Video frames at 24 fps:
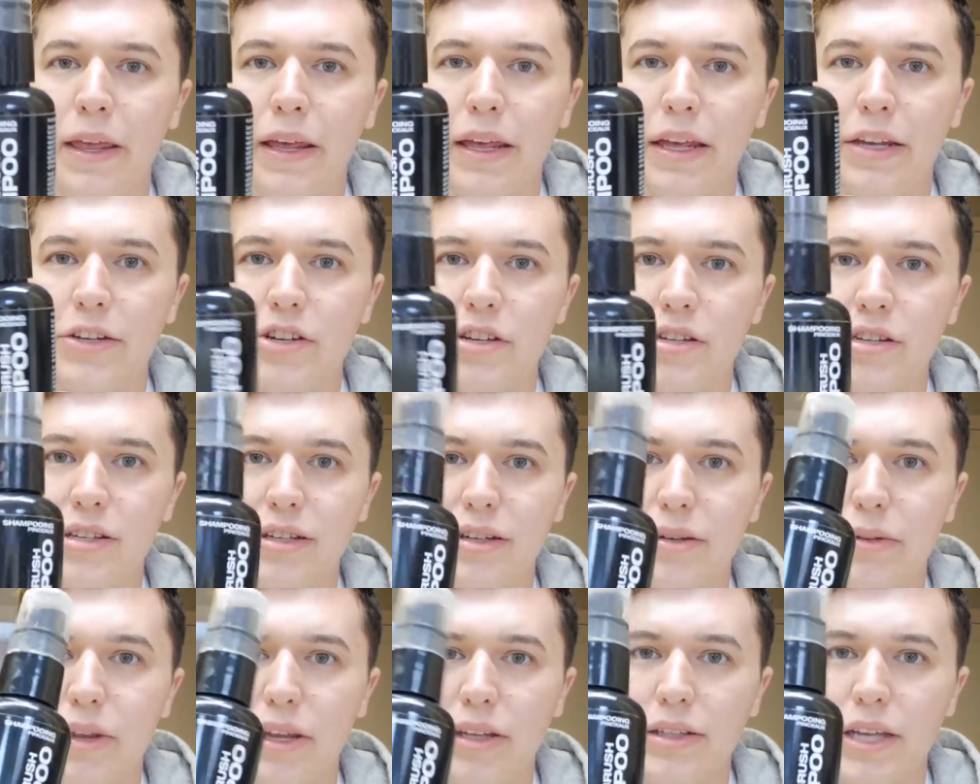It's just a
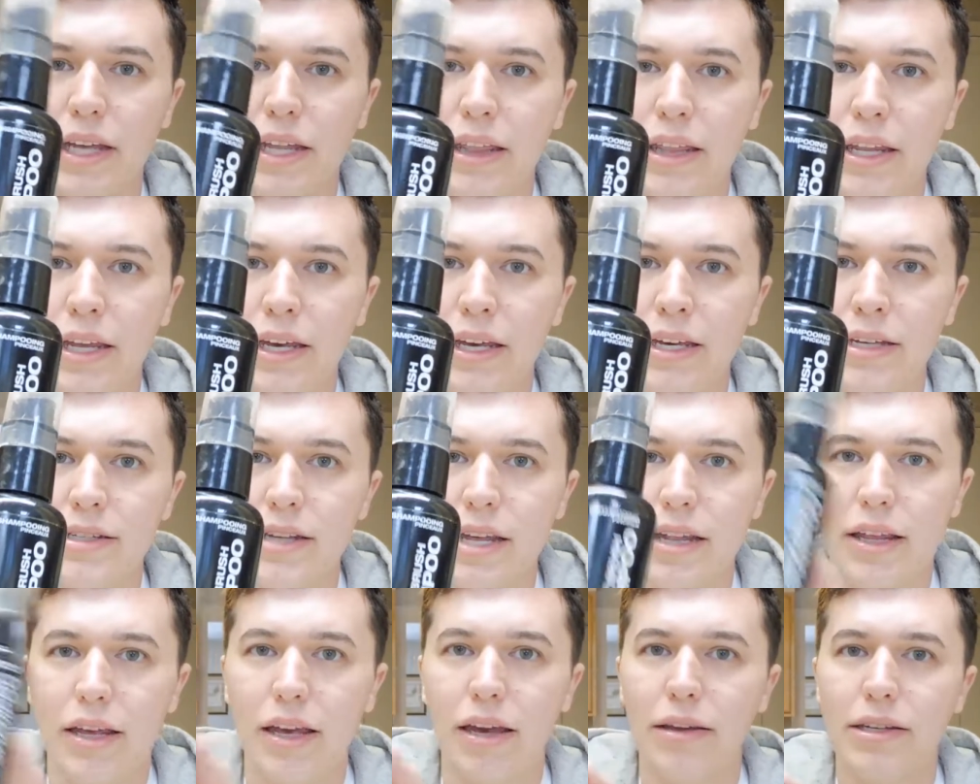little thing like this.
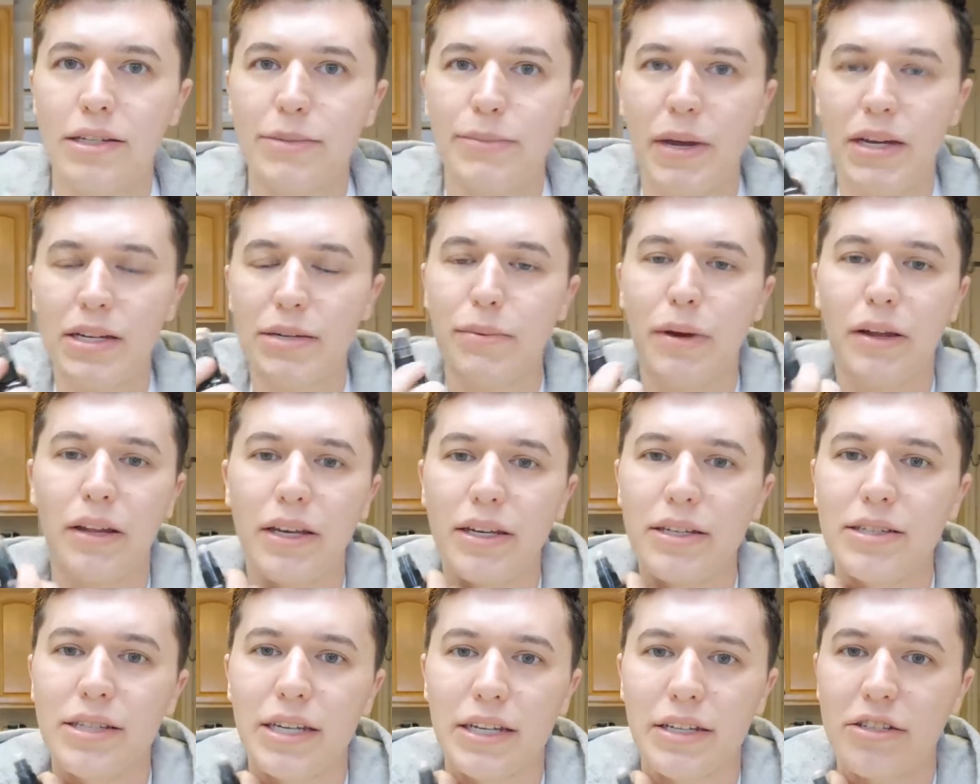I think I spent about
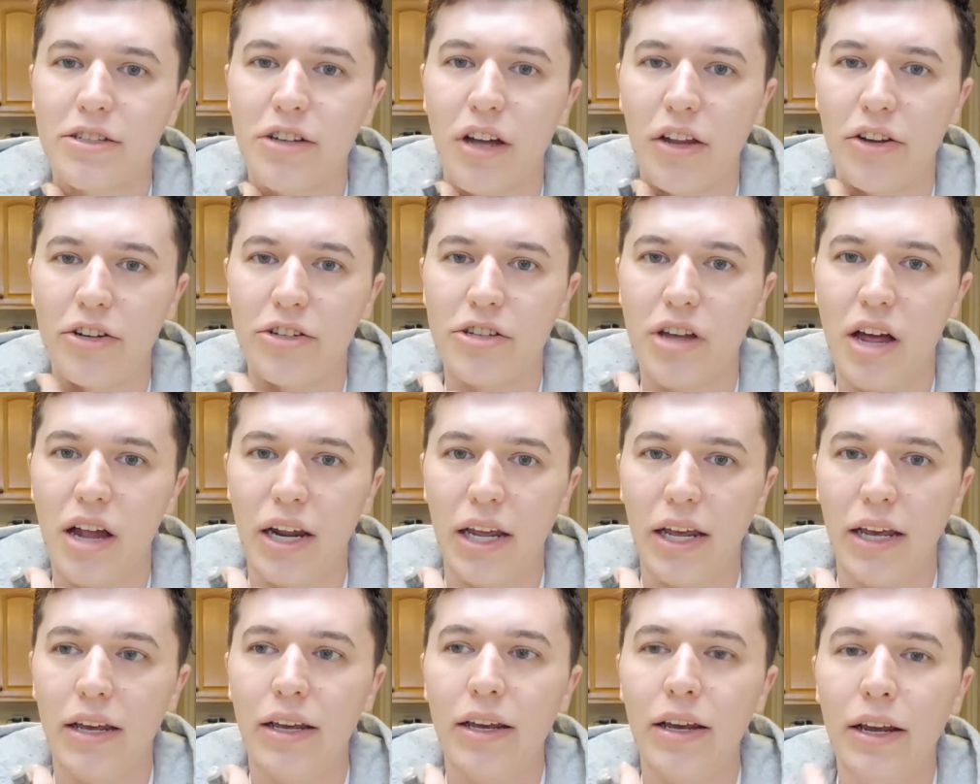like $6 on
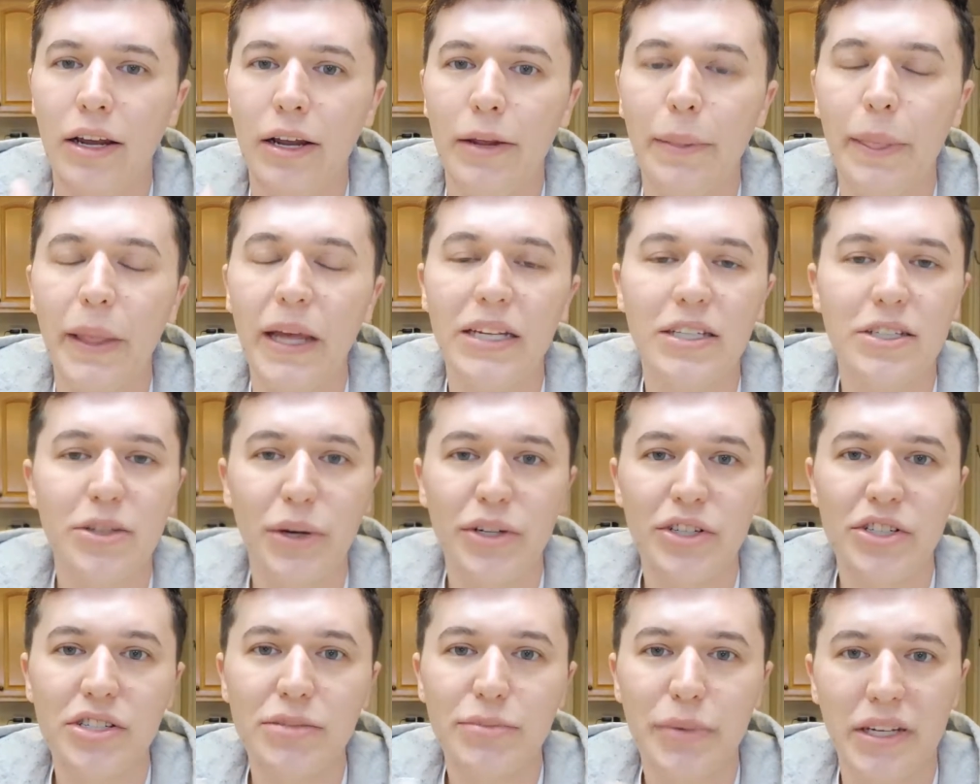it. And so
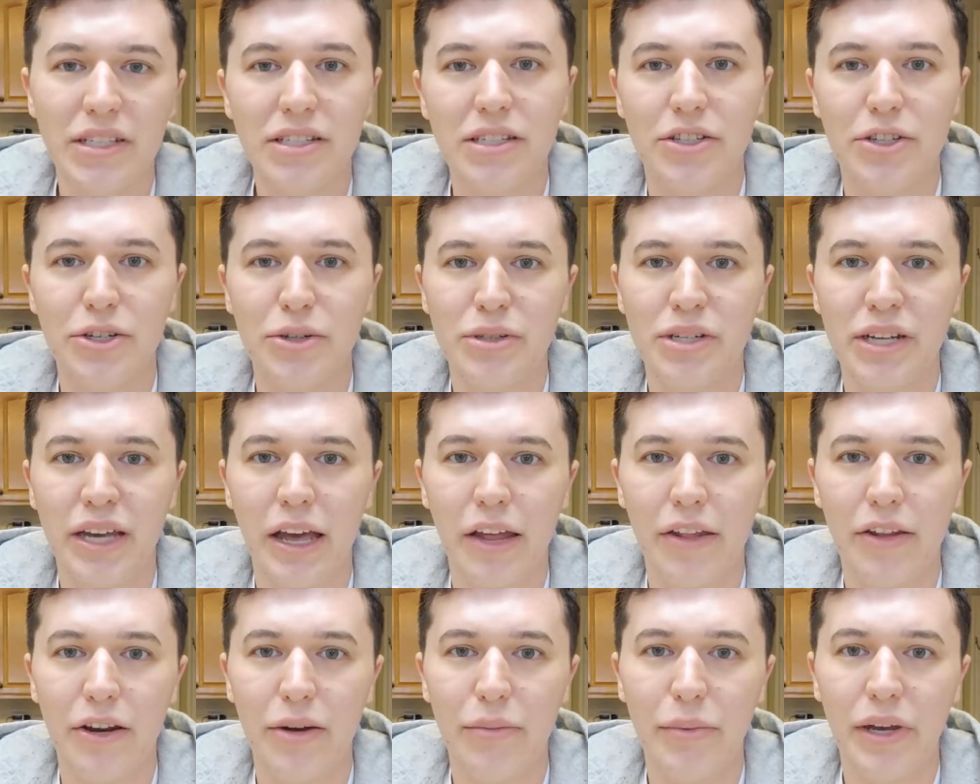I just mix the two
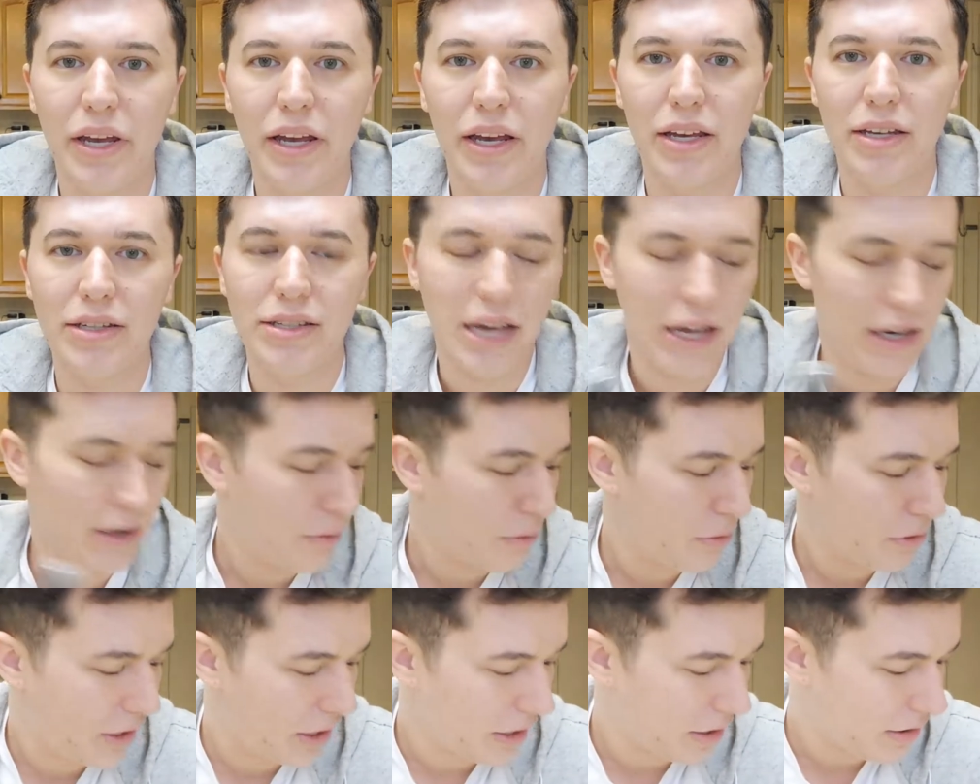together because I
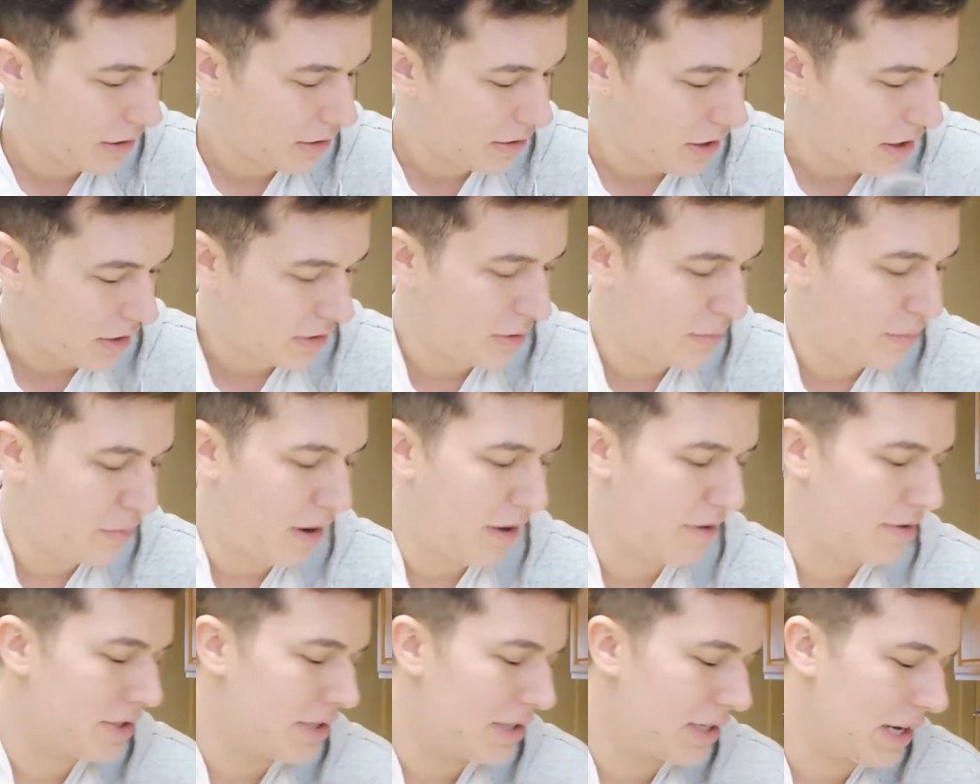don't think the Dr.
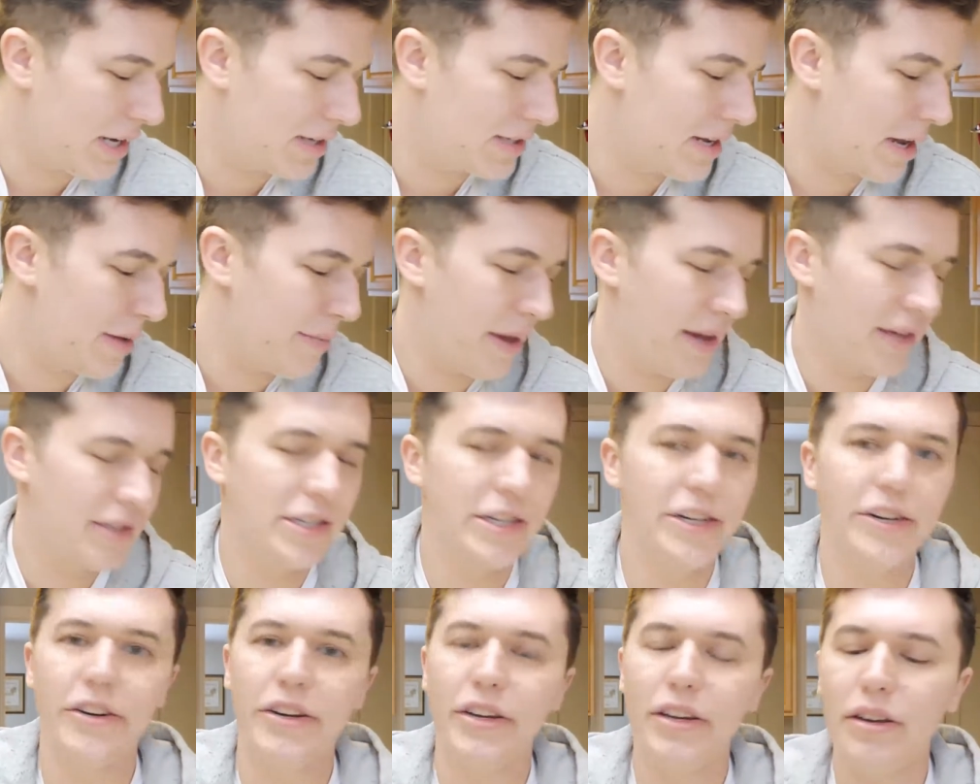Bronner's is
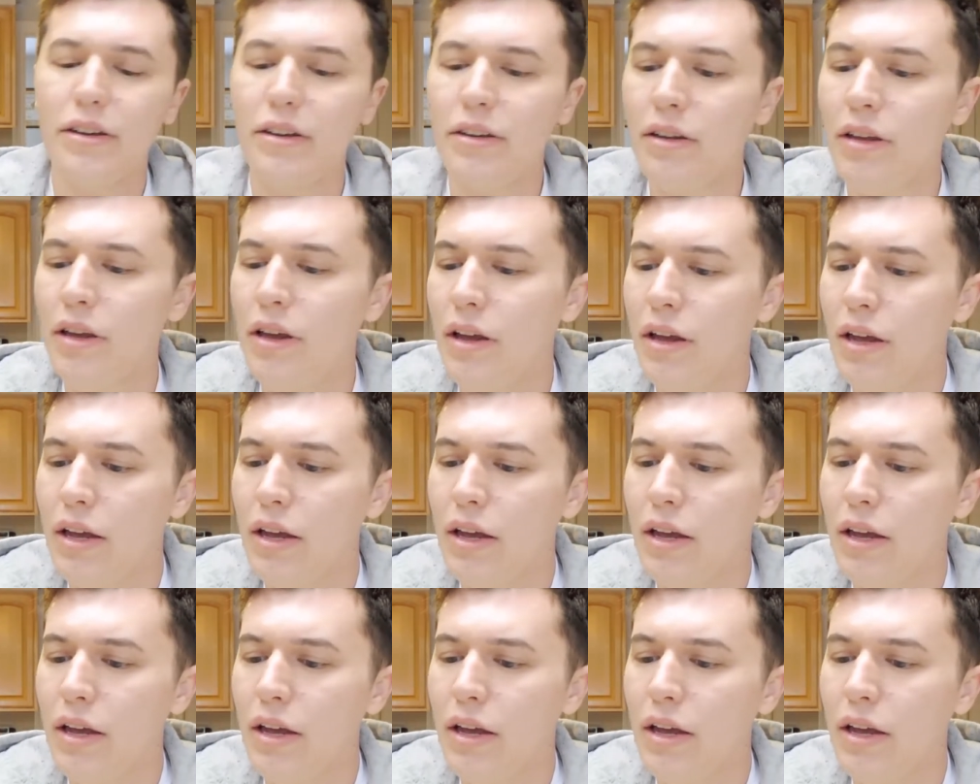antibacterial.